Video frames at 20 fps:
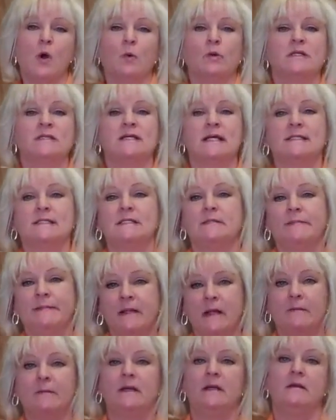We'll test the
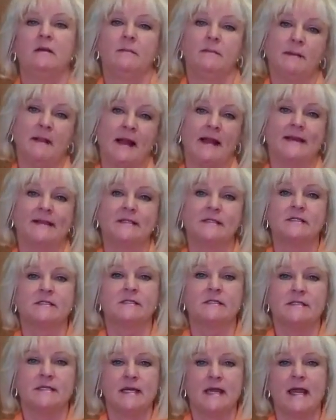plumbing, the
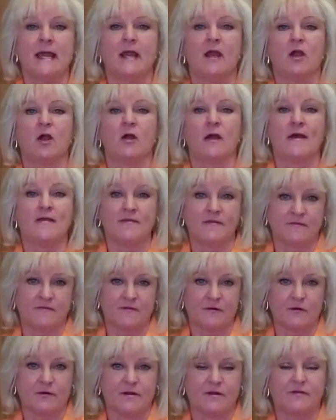appliances, the air, and the
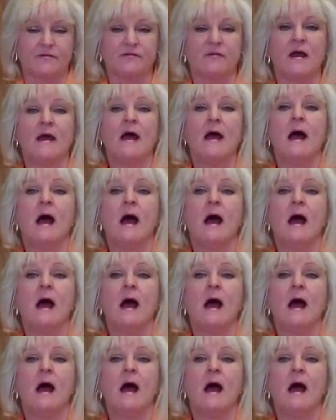furnace.